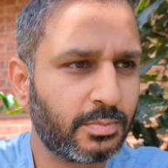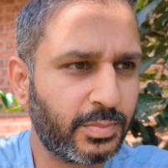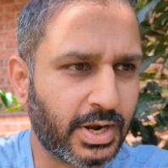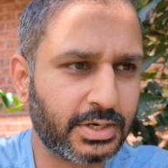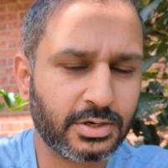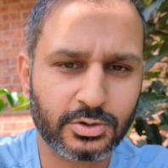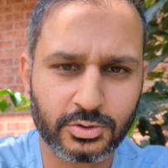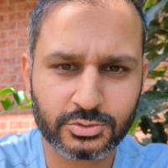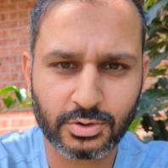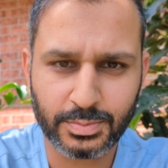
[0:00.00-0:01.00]
planted
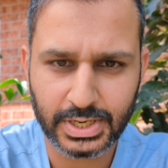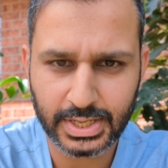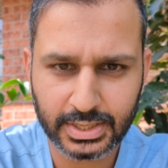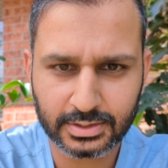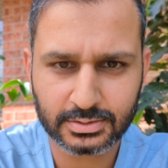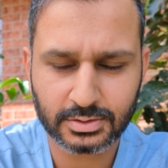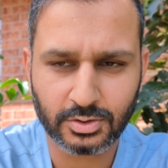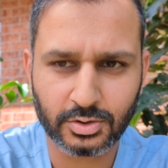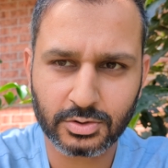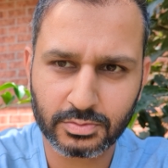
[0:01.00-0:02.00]
close to a building
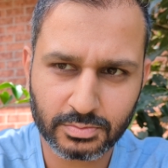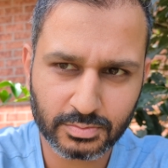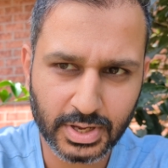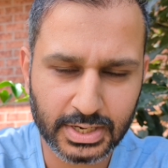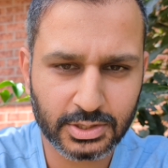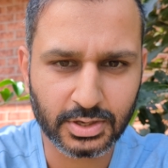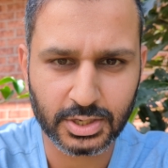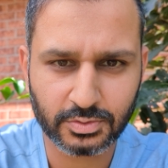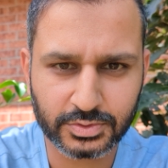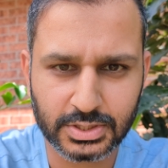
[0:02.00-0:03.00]
or any
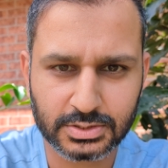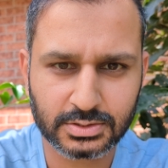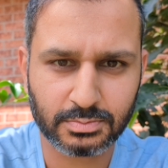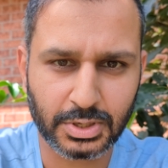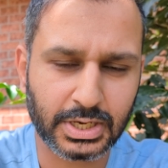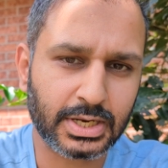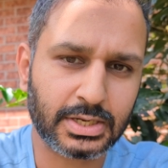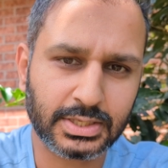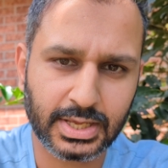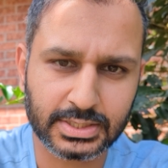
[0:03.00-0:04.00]
of these
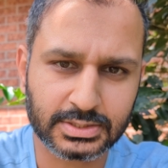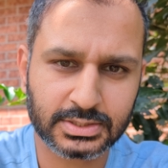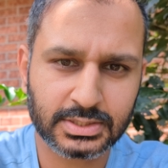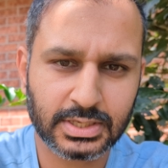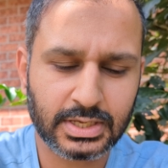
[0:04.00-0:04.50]
material things,